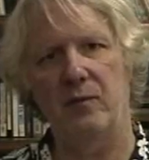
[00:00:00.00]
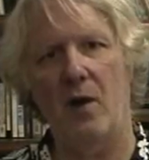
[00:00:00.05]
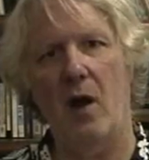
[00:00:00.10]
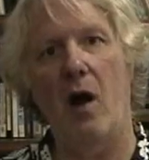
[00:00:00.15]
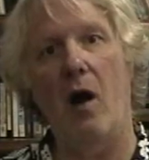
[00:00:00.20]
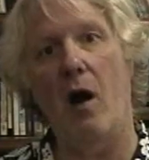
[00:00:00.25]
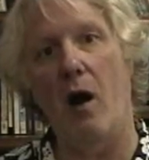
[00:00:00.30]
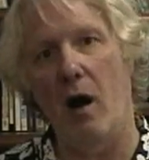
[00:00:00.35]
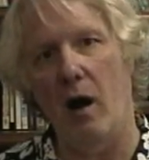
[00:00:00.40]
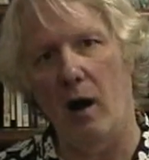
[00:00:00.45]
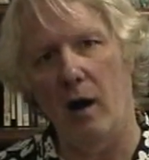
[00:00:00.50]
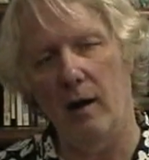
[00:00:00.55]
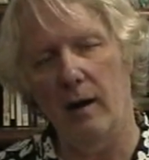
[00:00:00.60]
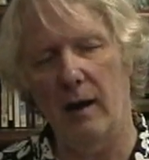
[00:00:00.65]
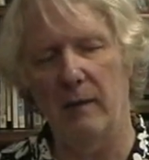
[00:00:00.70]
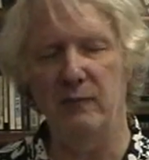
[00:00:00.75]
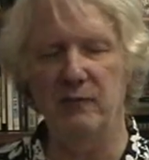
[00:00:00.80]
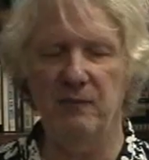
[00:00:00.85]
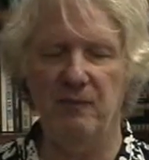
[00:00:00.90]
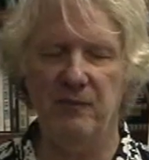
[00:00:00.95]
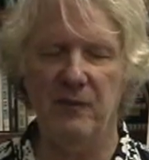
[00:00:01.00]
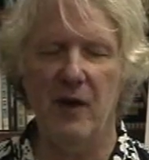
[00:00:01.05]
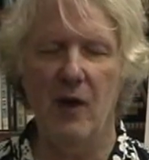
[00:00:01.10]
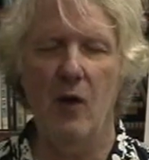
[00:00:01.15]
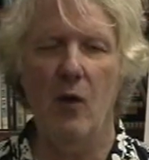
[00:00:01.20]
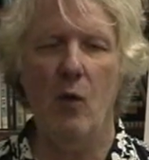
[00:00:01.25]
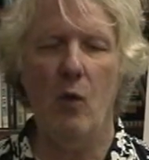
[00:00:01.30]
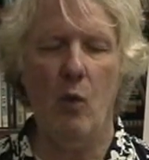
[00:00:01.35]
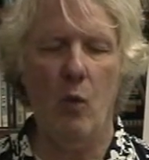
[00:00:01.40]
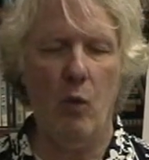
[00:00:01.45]
are,
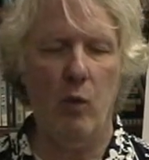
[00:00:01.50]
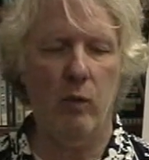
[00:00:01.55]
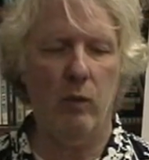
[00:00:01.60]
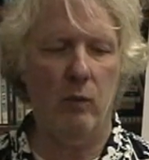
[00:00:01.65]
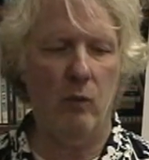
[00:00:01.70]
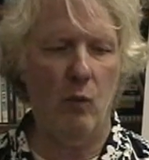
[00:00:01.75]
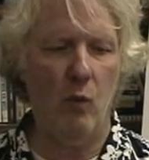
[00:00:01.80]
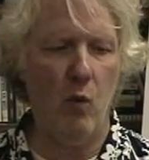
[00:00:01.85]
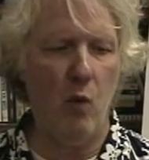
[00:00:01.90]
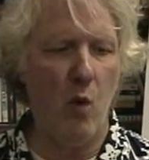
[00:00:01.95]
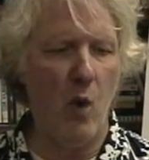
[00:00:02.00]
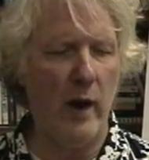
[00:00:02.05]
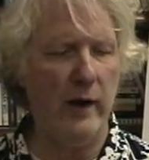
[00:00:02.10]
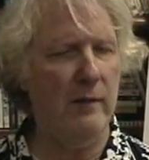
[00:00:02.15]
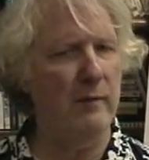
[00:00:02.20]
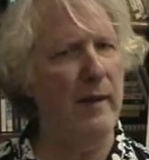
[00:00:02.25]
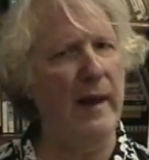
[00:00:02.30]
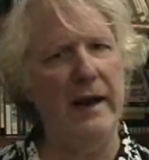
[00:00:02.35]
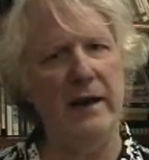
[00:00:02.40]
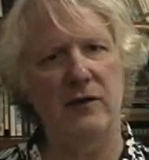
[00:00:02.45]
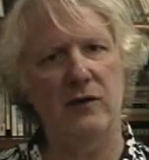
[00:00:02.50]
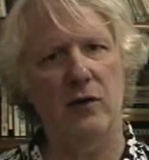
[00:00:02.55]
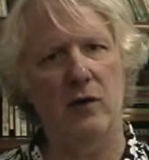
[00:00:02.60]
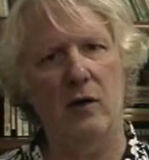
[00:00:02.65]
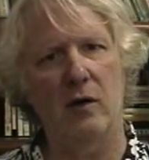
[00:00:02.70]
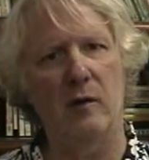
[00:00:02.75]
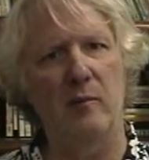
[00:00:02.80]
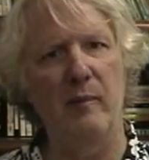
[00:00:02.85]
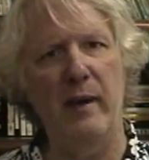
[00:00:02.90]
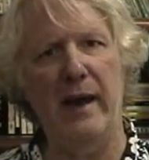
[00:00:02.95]
what makes
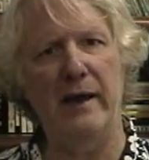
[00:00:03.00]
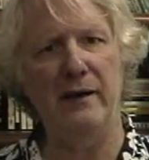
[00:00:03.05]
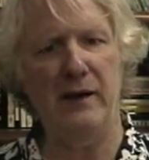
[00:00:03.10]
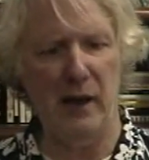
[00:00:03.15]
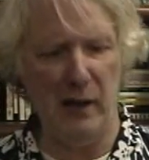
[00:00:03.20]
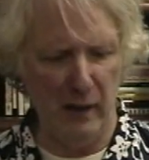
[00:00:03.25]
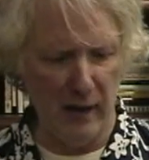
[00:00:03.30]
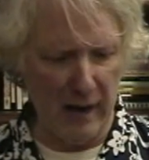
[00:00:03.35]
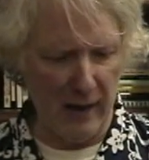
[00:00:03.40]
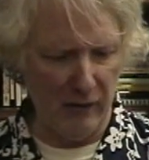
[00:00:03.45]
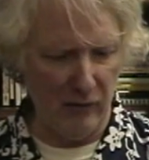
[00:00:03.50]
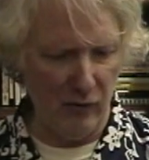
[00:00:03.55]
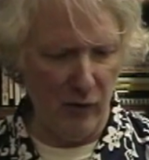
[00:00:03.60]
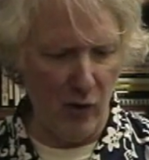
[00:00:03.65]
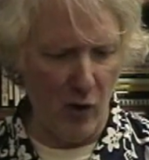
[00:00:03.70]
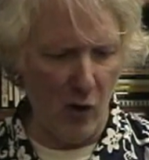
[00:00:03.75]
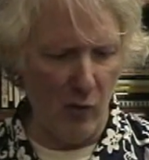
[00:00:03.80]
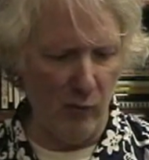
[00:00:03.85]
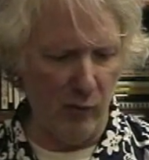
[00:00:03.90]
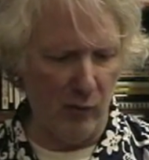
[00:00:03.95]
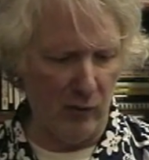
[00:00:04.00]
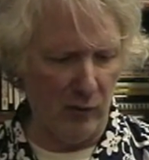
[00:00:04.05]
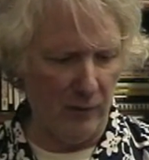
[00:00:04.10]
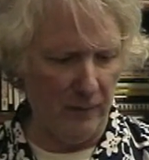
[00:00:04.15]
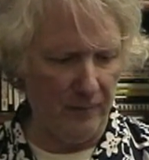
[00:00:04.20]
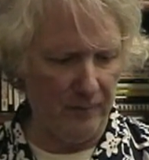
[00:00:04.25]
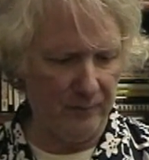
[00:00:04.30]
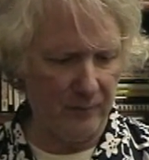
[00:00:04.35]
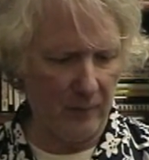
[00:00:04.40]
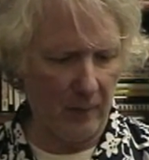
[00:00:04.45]
her impending death noble?
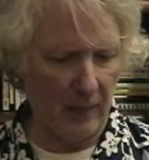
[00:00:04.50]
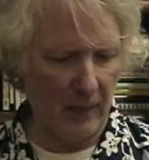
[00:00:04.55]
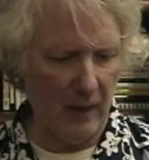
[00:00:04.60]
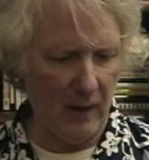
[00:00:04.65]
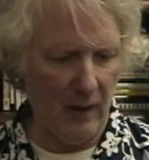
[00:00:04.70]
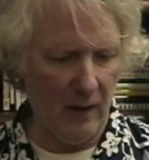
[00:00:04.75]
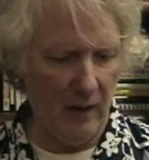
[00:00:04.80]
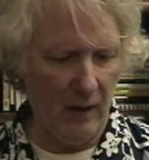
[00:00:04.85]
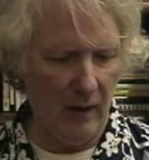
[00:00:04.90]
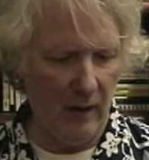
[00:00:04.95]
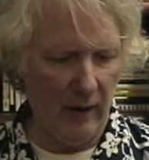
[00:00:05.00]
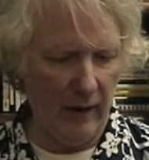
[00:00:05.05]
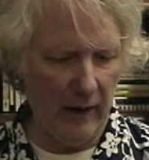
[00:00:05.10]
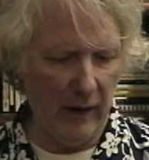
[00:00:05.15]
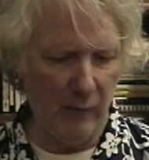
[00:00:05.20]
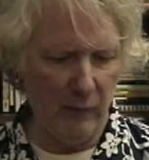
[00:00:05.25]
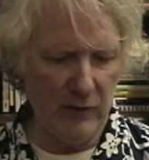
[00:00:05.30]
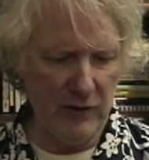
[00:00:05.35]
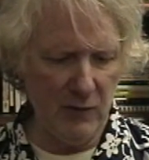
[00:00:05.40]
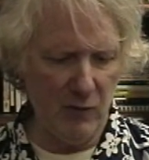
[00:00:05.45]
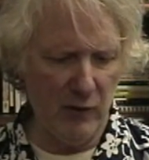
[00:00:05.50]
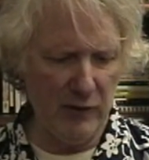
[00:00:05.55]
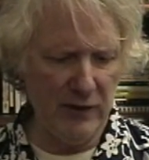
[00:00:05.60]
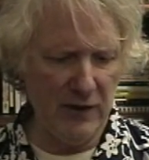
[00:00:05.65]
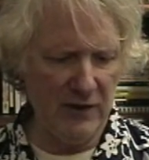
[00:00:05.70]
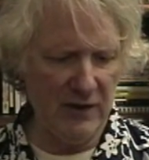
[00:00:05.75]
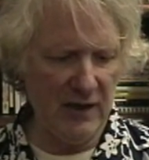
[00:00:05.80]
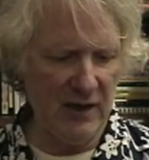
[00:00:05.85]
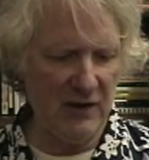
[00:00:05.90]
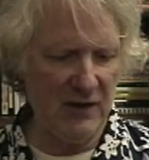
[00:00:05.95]
And when
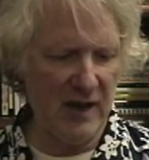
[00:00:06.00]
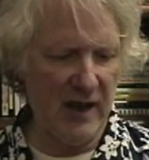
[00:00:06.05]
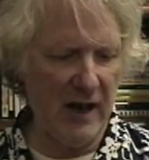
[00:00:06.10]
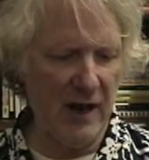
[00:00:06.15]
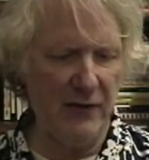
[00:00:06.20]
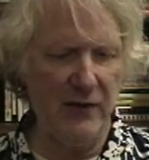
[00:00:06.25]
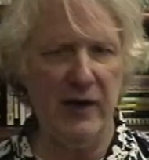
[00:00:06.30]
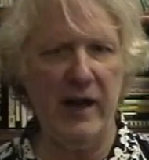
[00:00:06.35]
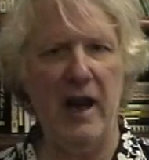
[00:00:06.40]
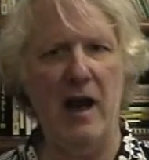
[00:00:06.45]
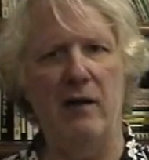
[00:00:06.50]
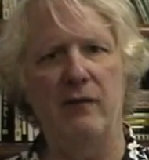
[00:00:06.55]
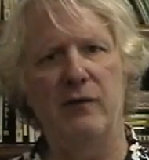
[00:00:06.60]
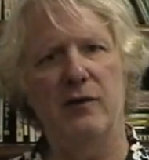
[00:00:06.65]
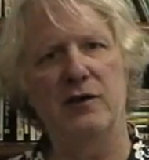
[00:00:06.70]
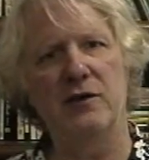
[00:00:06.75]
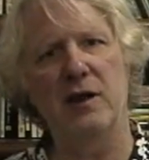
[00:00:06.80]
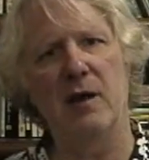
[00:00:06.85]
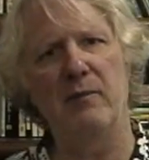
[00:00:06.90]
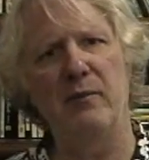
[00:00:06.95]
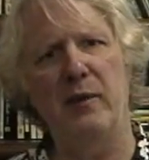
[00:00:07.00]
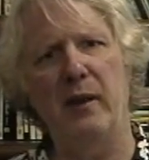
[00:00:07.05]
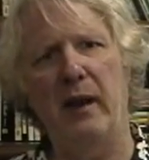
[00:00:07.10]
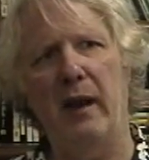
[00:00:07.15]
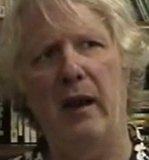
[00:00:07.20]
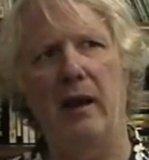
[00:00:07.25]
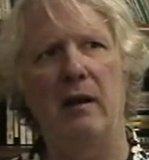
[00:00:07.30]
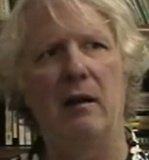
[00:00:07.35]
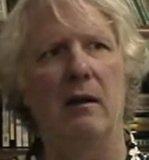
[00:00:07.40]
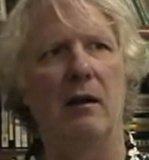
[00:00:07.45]
she says that ought to count for
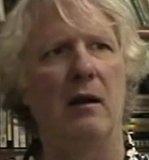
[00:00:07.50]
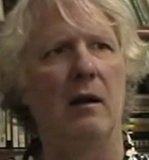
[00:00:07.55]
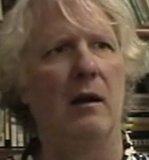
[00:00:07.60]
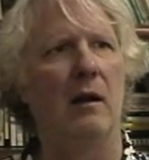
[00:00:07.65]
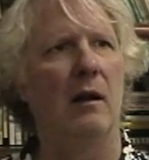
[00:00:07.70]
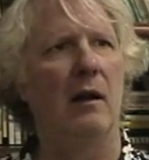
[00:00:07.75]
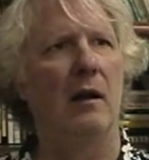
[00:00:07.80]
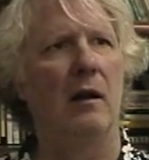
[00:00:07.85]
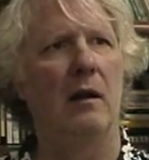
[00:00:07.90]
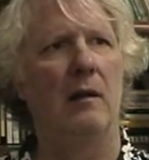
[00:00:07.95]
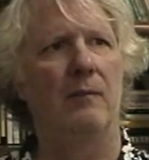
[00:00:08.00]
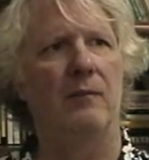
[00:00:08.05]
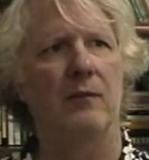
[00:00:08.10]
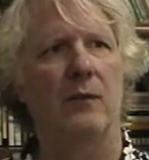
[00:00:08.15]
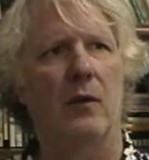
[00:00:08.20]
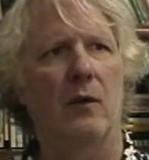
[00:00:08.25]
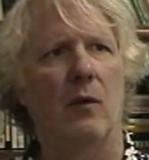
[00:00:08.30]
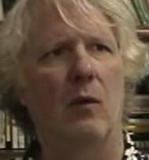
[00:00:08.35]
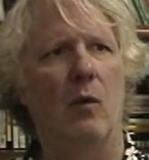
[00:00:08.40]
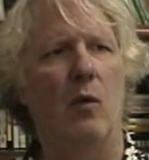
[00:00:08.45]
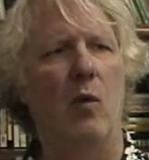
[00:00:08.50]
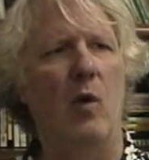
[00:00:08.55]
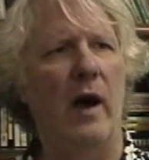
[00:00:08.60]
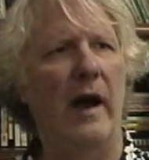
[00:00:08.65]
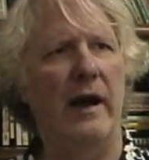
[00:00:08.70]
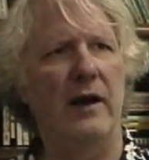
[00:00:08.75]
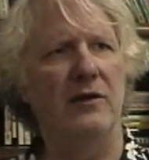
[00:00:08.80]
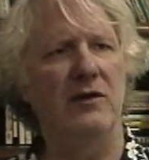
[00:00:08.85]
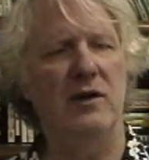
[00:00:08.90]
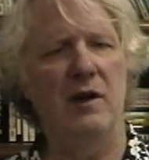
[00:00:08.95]
something,
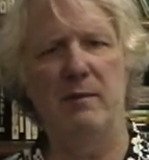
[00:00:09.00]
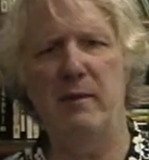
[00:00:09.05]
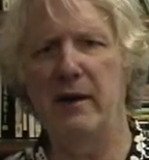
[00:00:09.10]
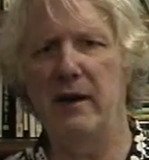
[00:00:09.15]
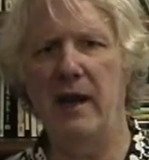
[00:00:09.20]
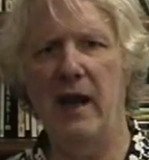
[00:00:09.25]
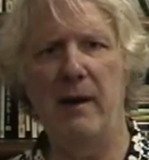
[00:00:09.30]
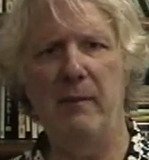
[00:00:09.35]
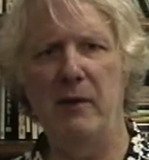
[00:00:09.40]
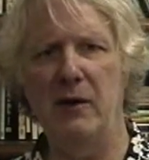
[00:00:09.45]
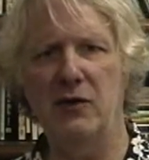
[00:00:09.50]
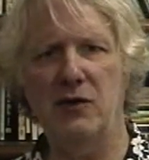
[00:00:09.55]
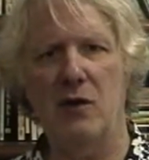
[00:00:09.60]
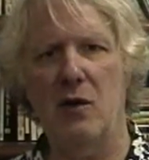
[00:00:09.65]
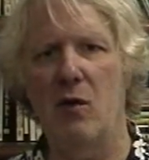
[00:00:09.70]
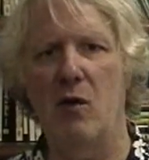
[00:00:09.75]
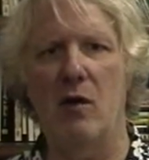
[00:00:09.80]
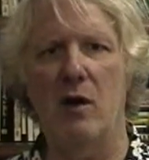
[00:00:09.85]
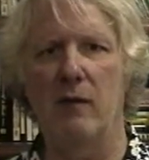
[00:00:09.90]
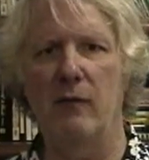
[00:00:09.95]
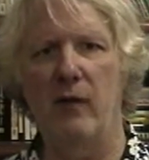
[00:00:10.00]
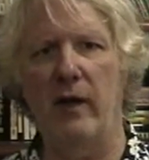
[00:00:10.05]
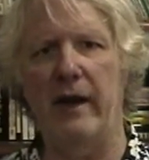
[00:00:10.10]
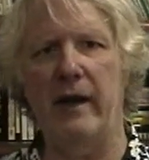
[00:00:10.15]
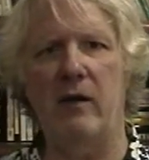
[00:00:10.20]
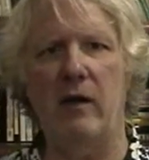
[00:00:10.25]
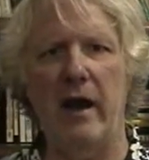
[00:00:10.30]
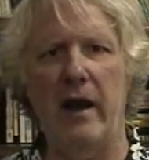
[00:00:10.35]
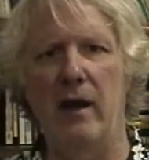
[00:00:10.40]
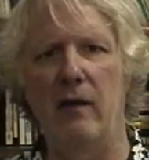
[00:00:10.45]
why has she been keeping score of
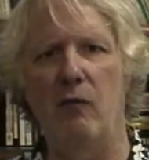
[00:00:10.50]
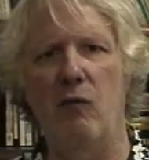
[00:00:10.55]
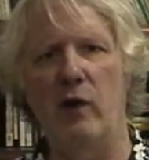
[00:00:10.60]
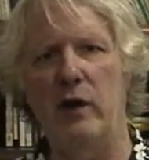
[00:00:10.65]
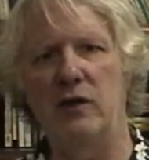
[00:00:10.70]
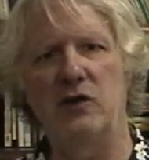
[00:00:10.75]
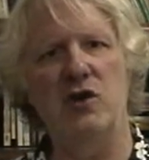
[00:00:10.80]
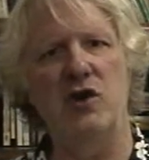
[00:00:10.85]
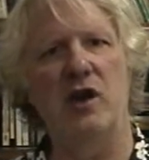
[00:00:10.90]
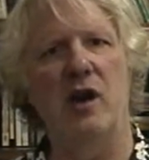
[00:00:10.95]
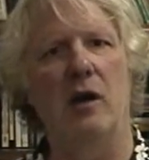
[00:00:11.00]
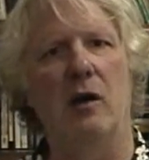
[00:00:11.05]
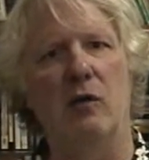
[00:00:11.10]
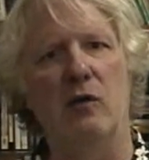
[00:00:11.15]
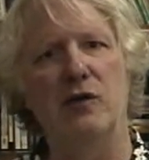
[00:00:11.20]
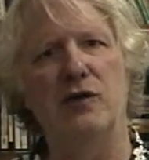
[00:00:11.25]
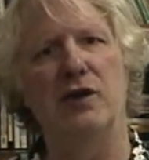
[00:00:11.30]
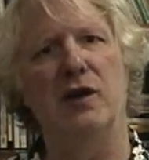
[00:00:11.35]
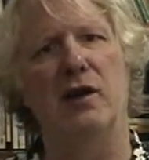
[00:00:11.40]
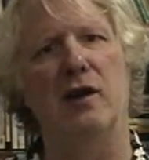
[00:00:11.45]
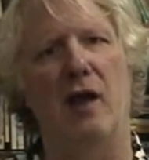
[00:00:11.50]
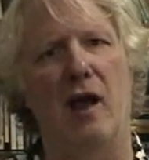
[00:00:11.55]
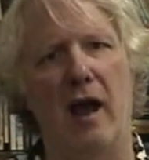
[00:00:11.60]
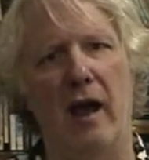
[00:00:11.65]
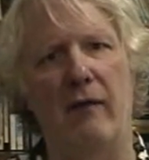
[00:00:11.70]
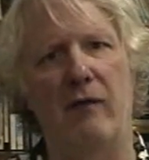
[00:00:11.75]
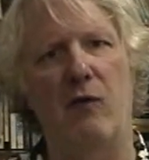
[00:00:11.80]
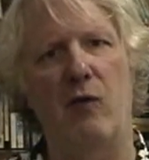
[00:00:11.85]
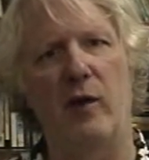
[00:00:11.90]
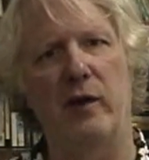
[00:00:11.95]
kind of what she owes in
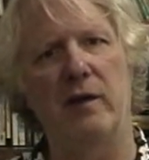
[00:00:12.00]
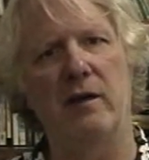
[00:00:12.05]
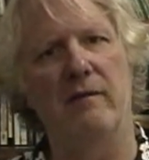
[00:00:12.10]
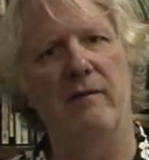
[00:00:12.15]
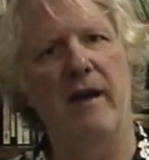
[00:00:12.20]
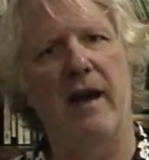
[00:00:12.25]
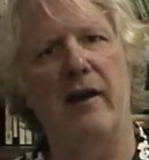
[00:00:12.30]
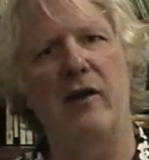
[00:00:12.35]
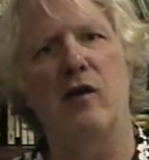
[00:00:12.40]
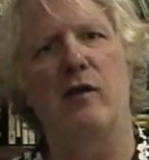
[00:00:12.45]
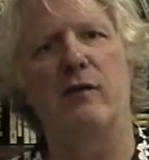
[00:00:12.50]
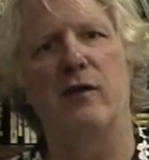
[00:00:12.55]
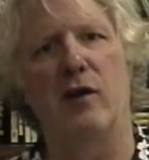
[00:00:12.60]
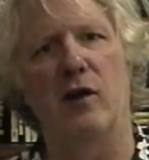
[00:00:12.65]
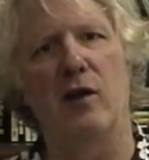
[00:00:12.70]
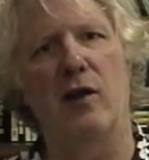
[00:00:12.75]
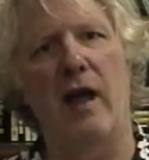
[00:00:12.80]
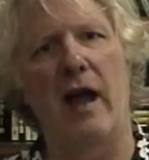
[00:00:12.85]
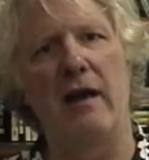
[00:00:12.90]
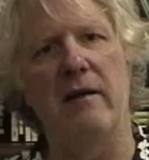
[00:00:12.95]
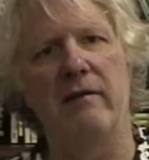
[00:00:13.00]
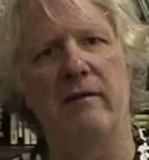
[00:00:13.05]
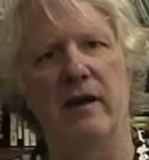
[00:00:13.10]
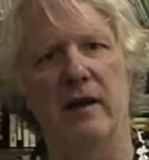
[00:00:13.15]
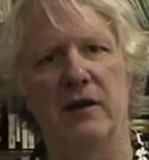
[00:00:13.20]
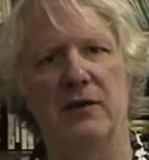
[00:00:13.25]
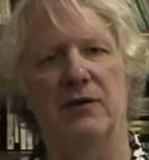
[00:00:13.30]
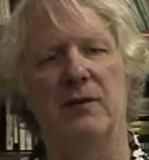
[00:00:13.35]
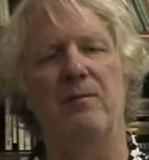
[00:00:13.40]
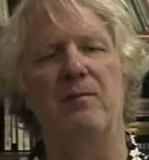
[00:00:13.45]
life, what the value of her life
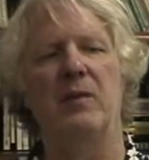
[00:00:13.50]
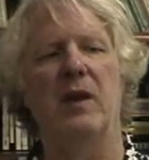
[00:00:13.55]
is?